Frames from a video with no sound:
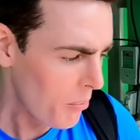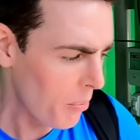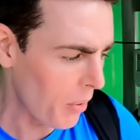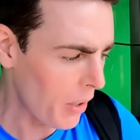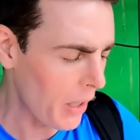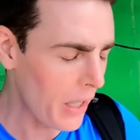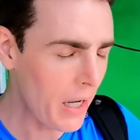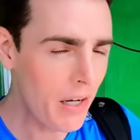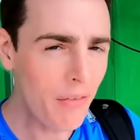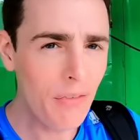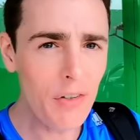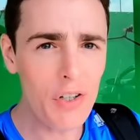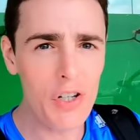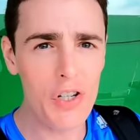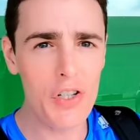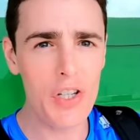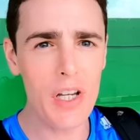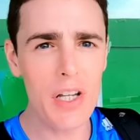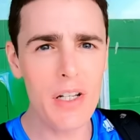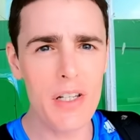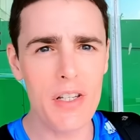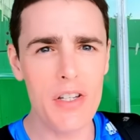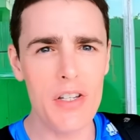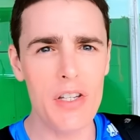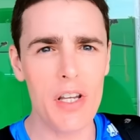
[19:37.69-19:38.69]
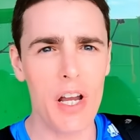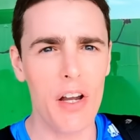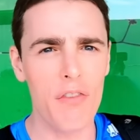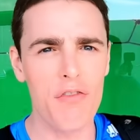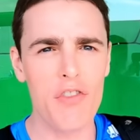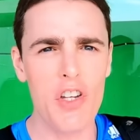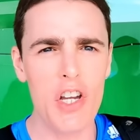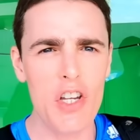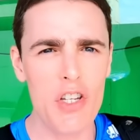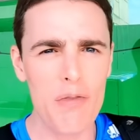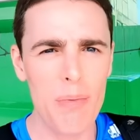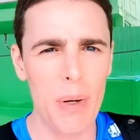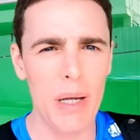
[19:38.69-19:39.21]
But ever since,
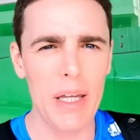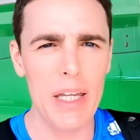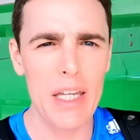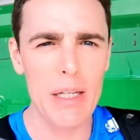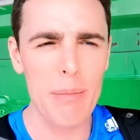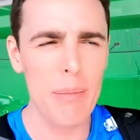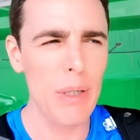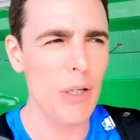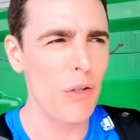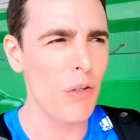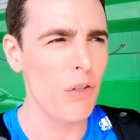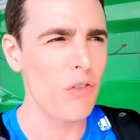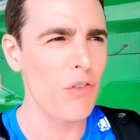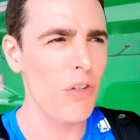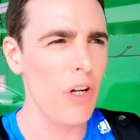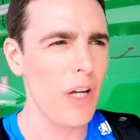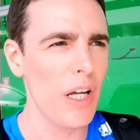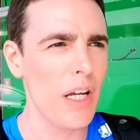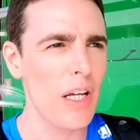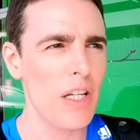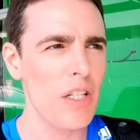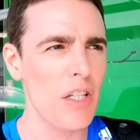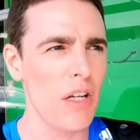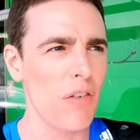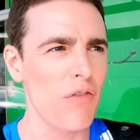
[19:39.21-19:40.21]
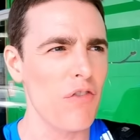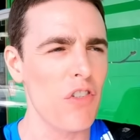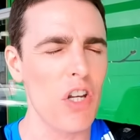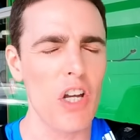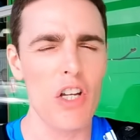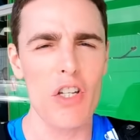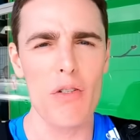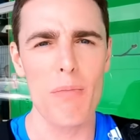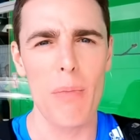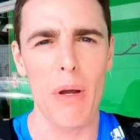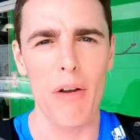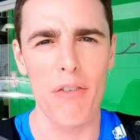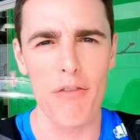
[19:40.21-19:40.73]
I've changed my email address, I've
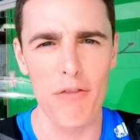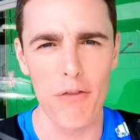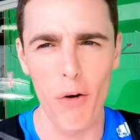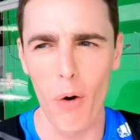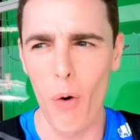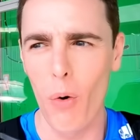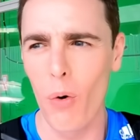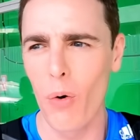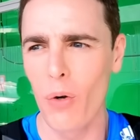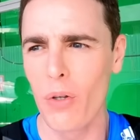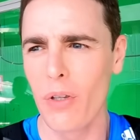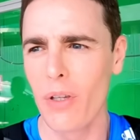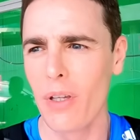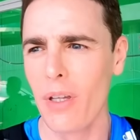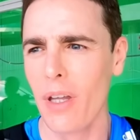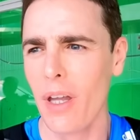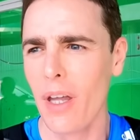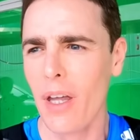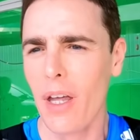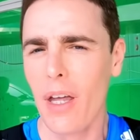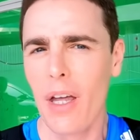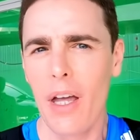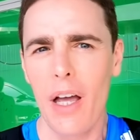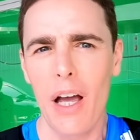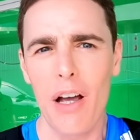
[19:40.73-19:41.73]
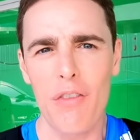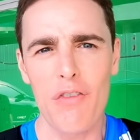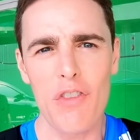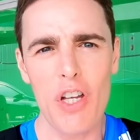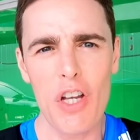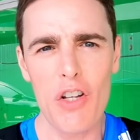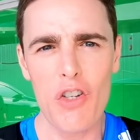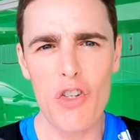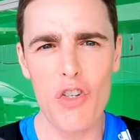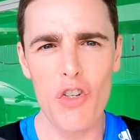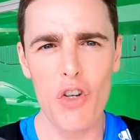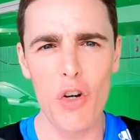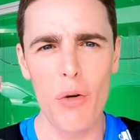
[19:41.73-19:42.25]
changed my phone, I've
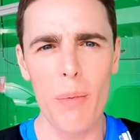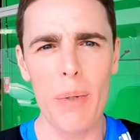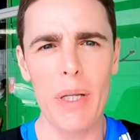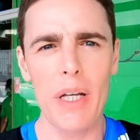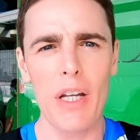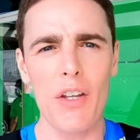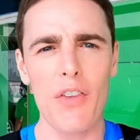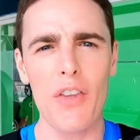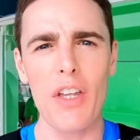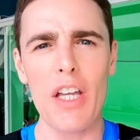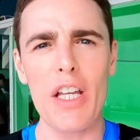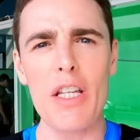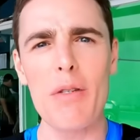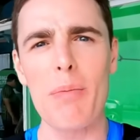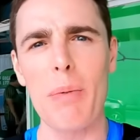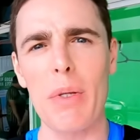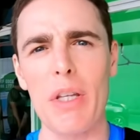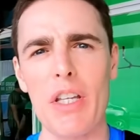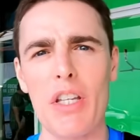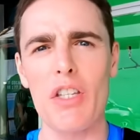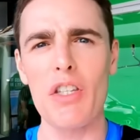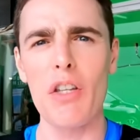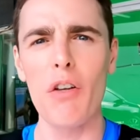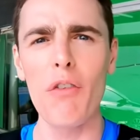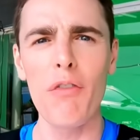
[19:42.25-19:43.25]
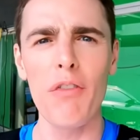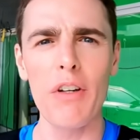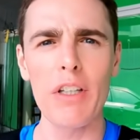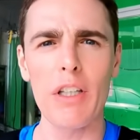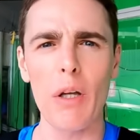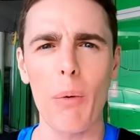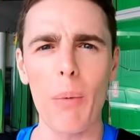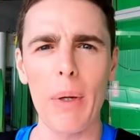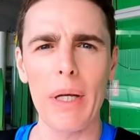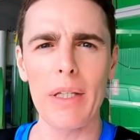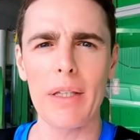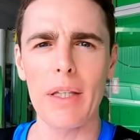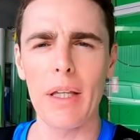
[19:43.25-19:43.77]
changed so many things, but they still
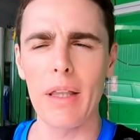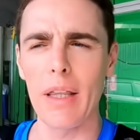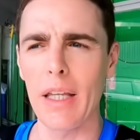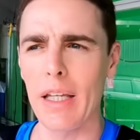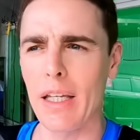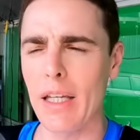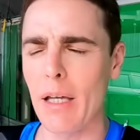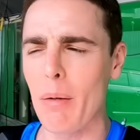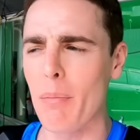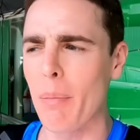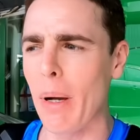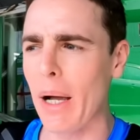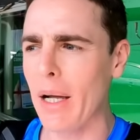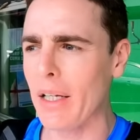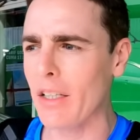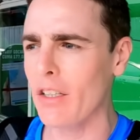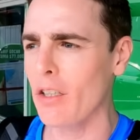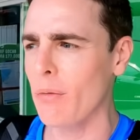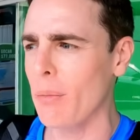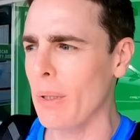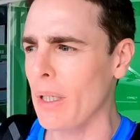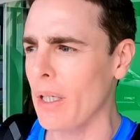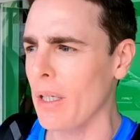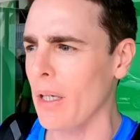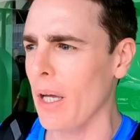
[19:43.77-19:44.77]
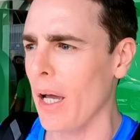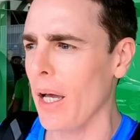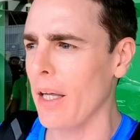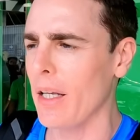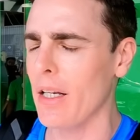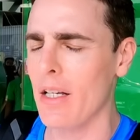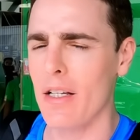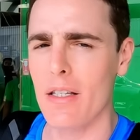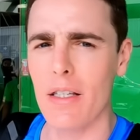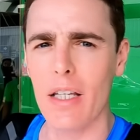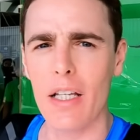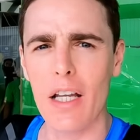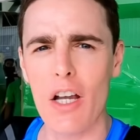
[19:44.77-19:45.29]
find a way to link it back to me,
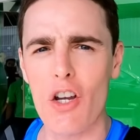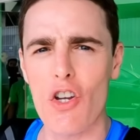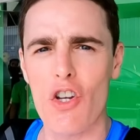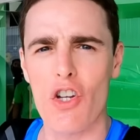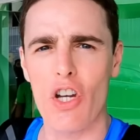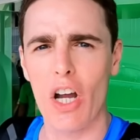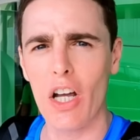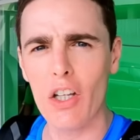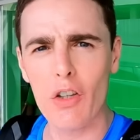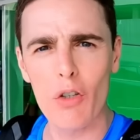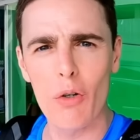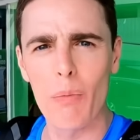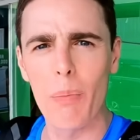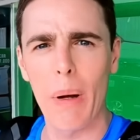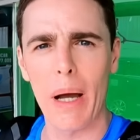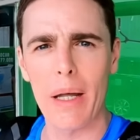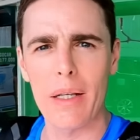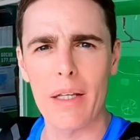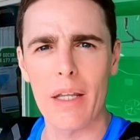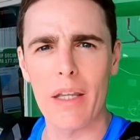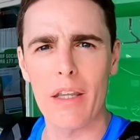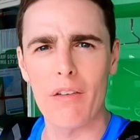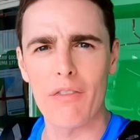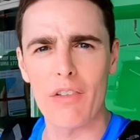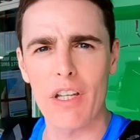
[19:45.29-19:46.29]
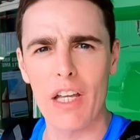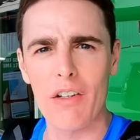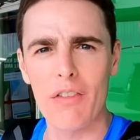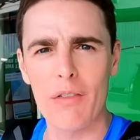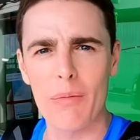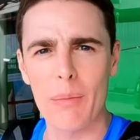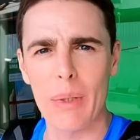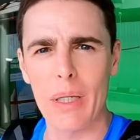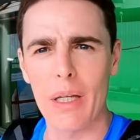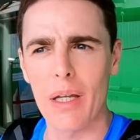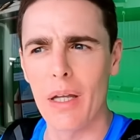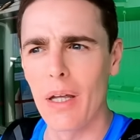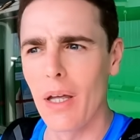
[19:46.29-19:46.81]
and it's like a shadow ban that they've
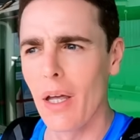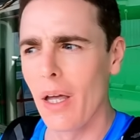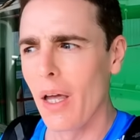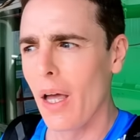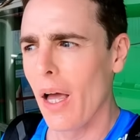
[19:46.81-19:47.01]
given me.